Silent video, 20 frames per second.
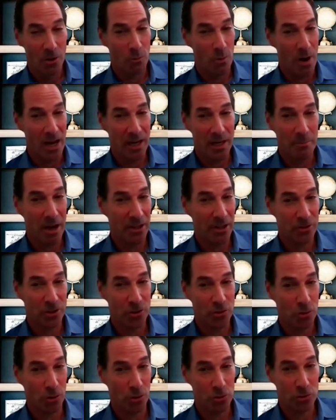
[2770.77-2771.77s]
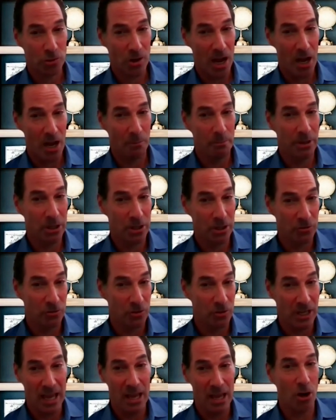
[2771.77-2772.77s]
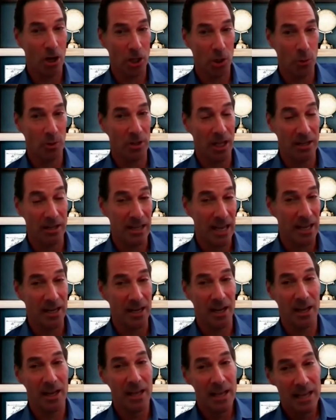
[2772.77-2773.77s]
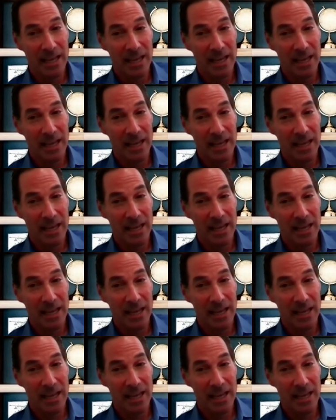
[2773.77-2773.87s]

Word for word: randomized controlled trial because you can't argue with that data.